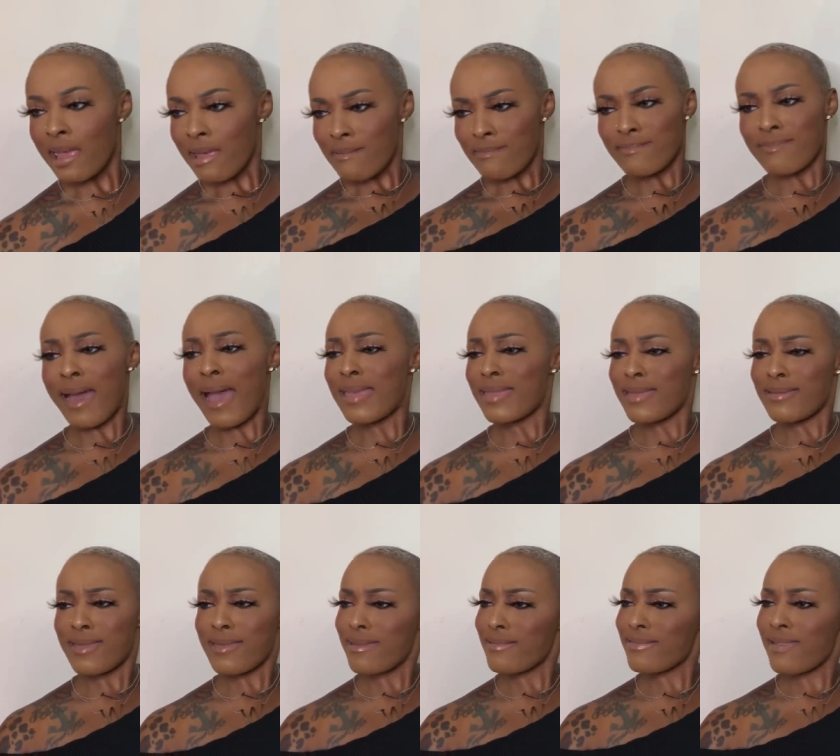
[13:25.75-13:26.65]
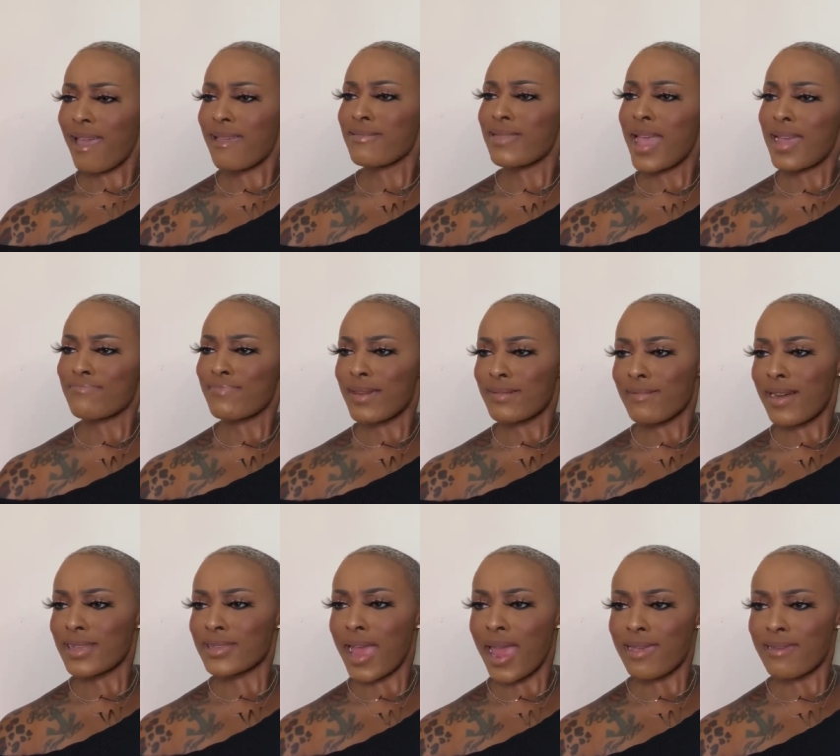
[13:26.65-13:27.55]
why did you say leopard
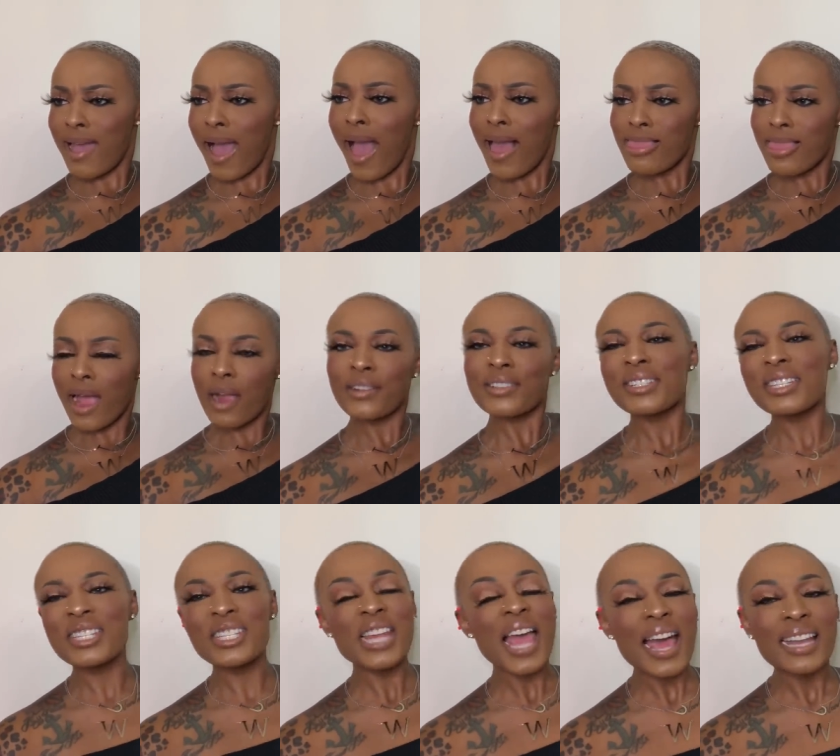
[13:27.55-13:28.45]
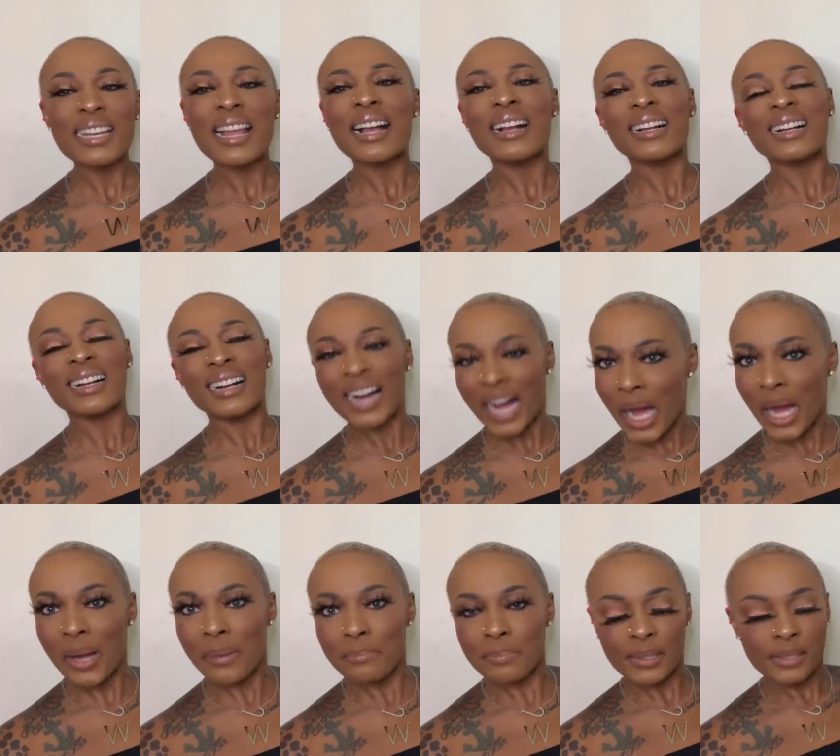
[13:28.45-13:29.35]
was a color? Shut
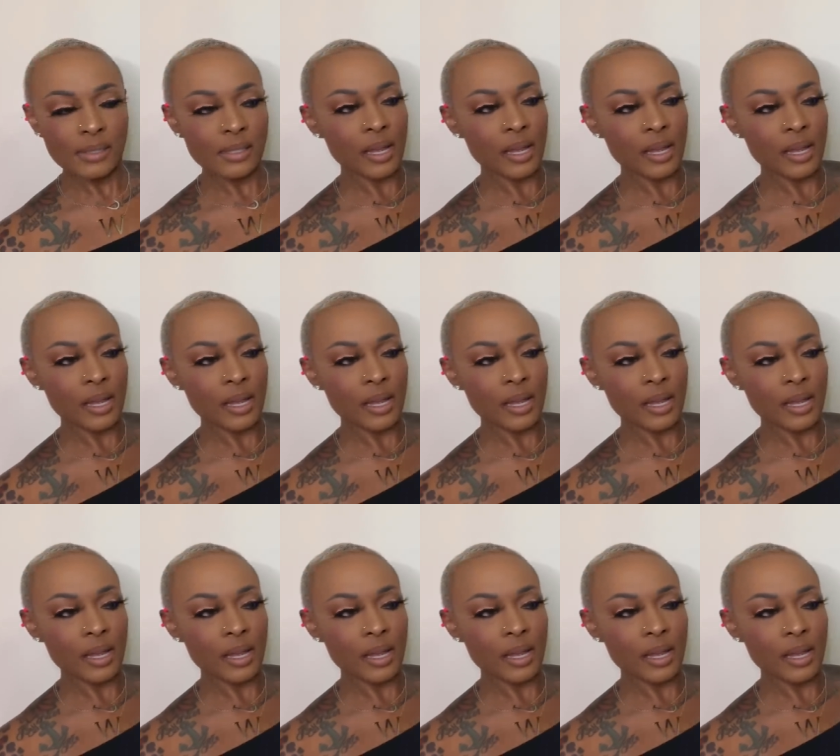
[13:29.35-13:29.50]
up.